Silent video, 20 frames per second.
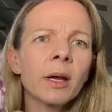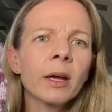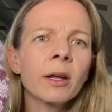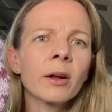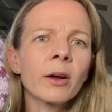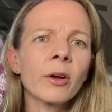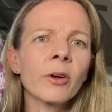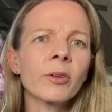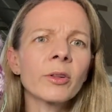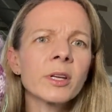
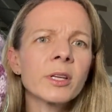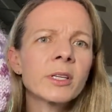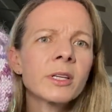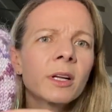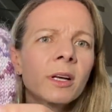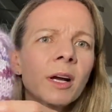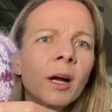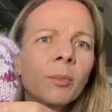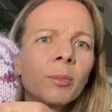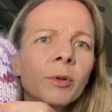I only did
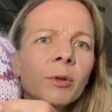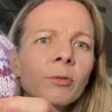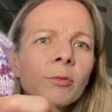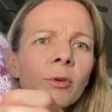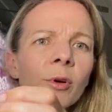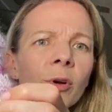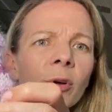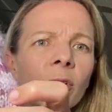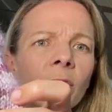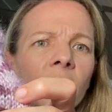a couple of
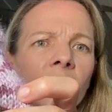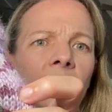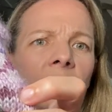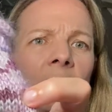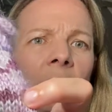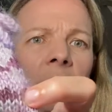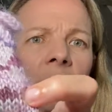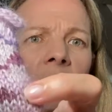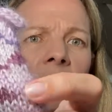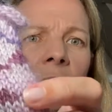rows
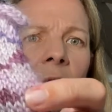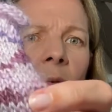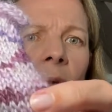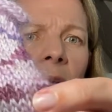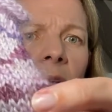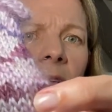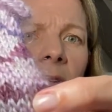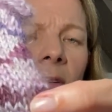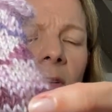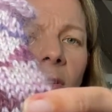and I knew I
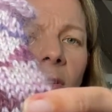did